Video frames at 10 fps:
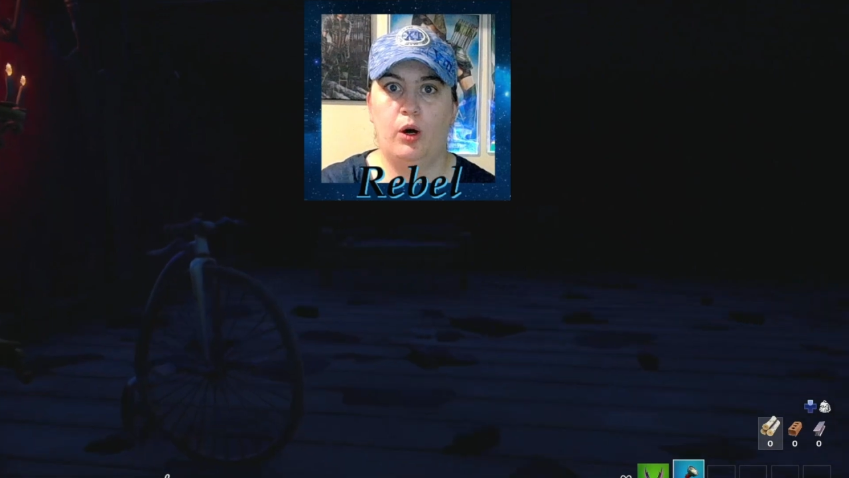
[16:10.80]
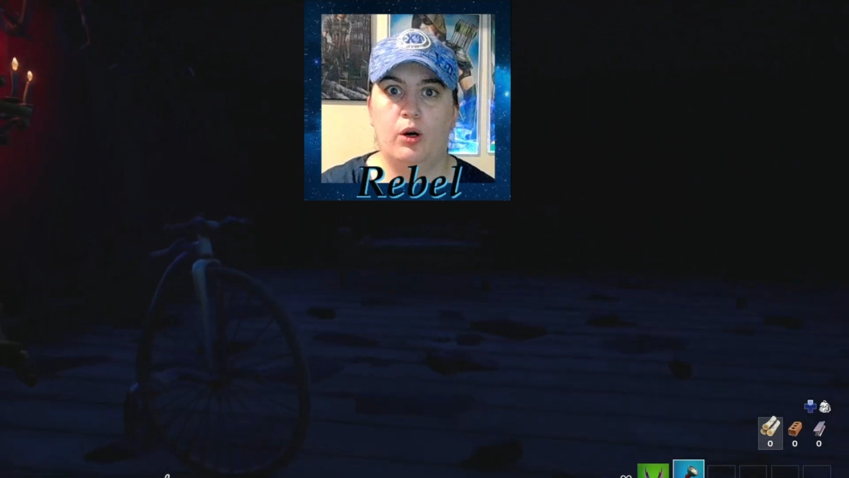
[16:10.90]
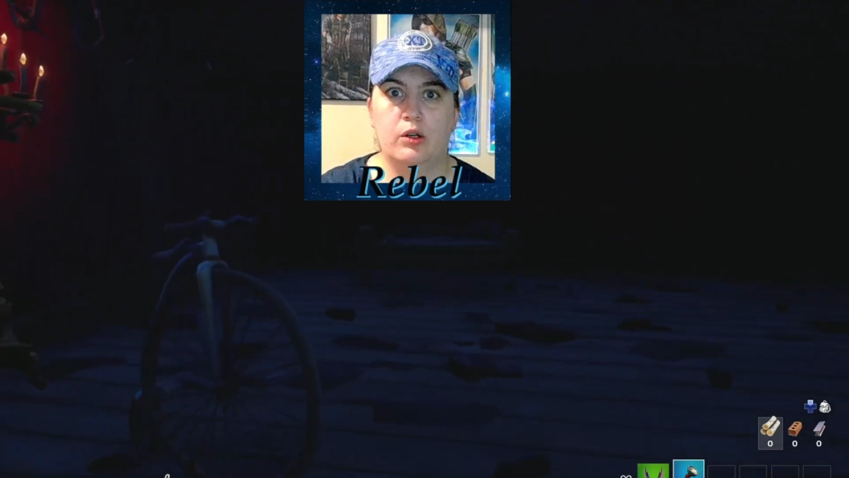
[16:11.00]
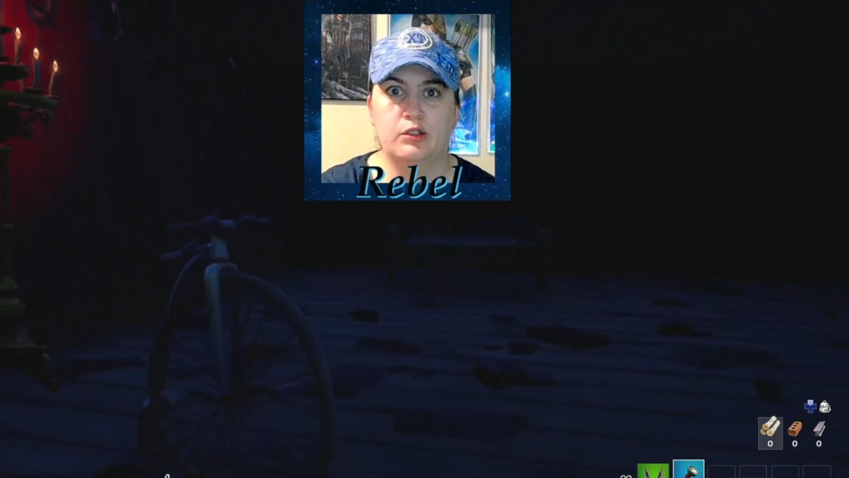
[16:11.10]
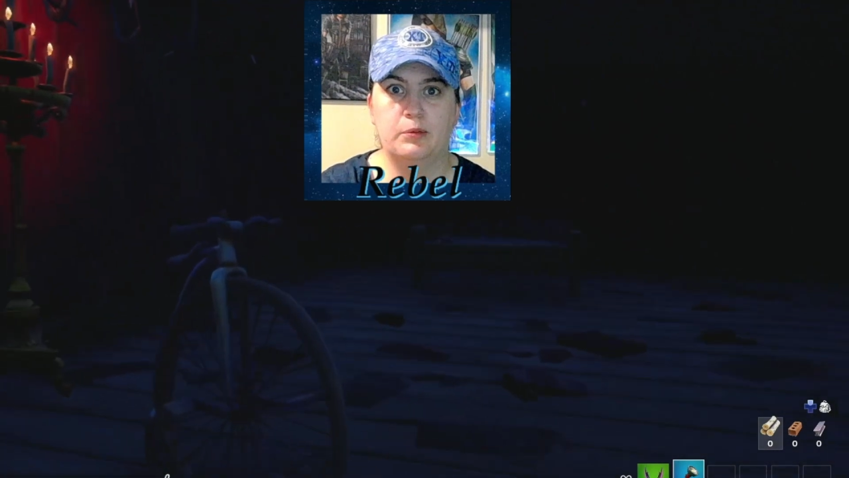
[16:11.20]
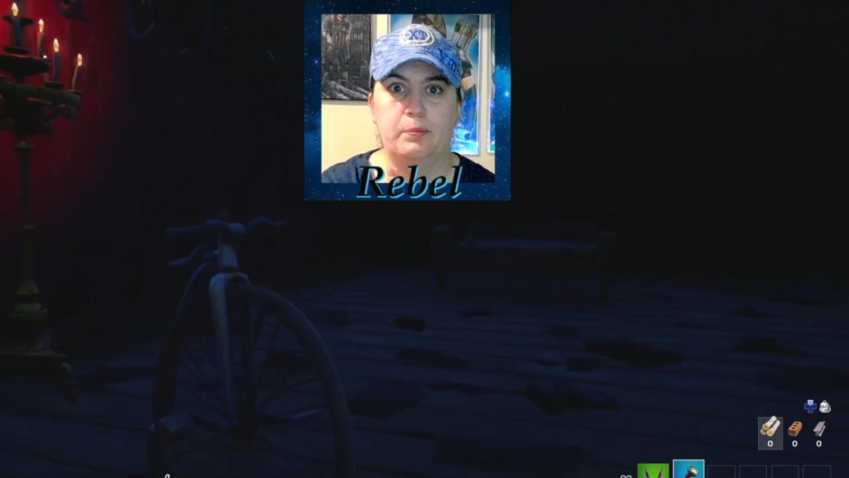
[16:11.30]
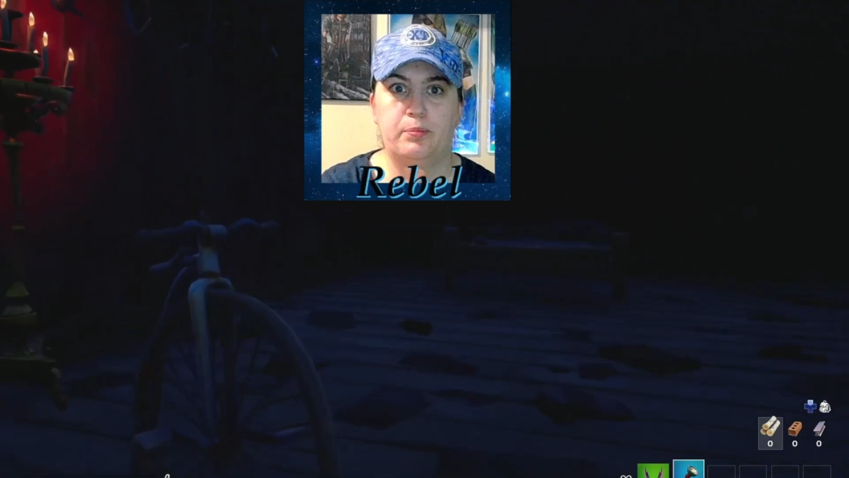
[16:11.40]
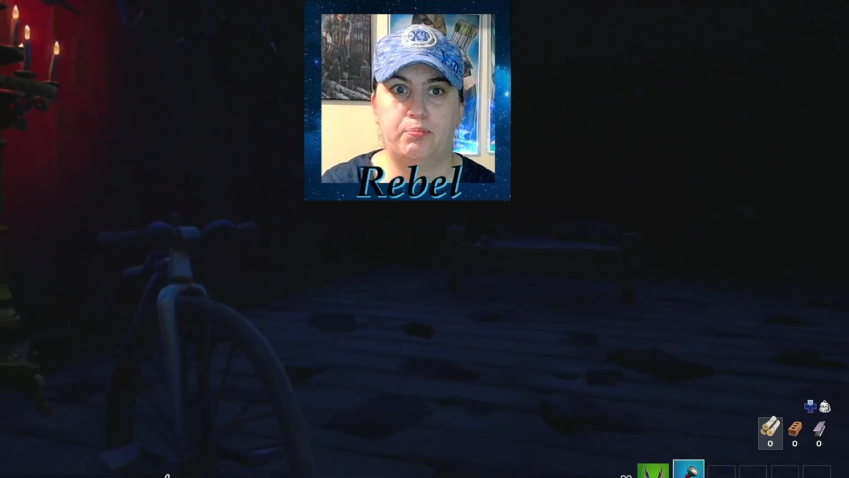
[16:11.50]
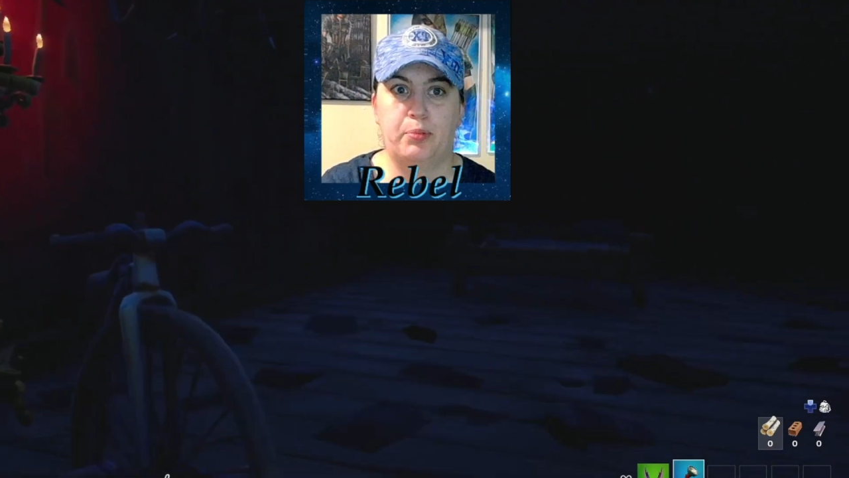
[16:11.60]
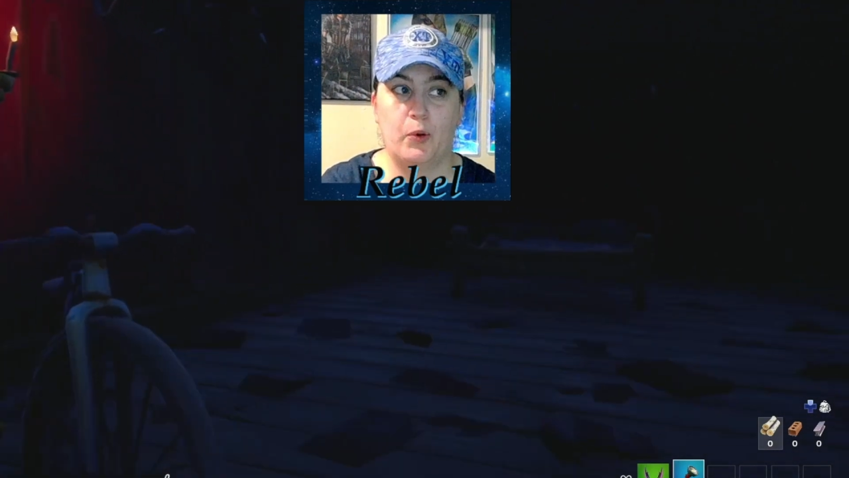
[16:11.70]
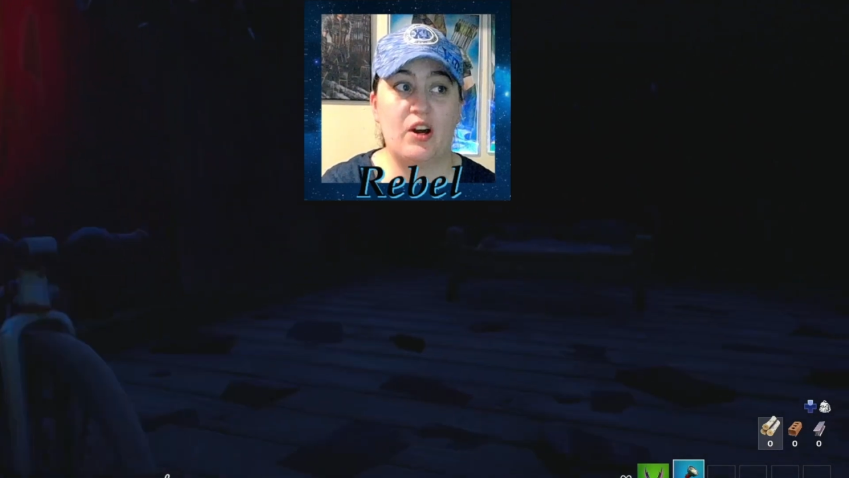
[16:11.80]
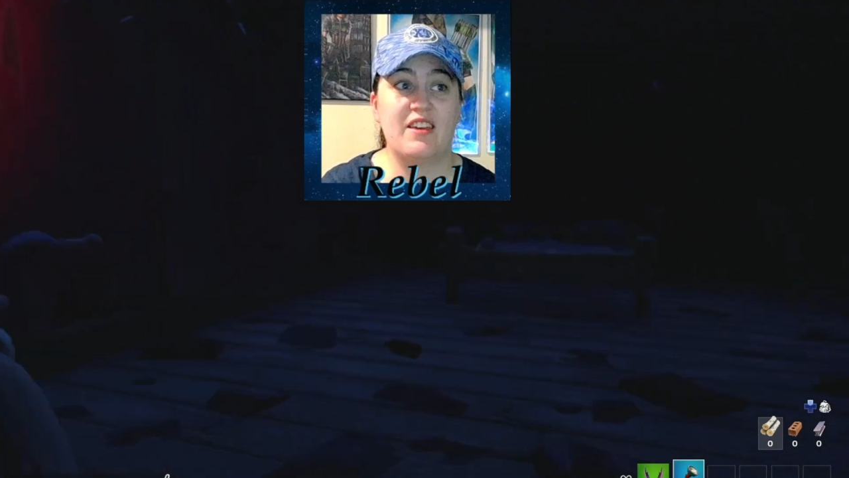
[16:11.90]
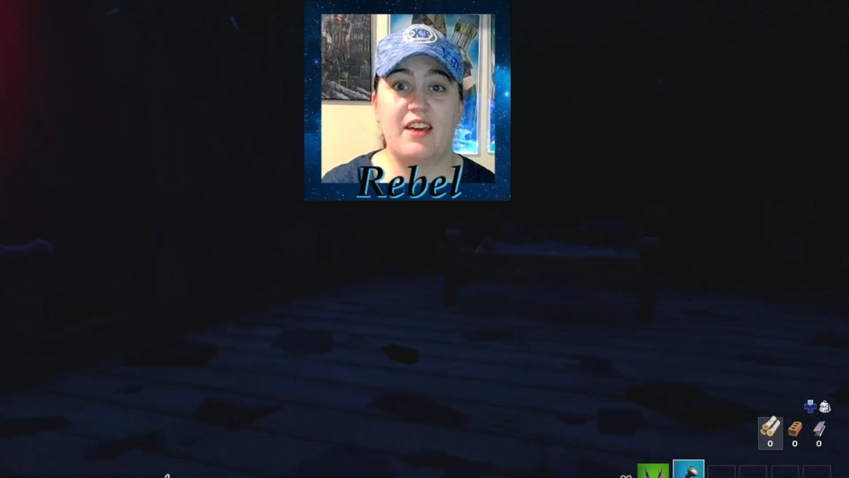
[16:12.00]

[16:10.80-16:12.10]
Oh boy,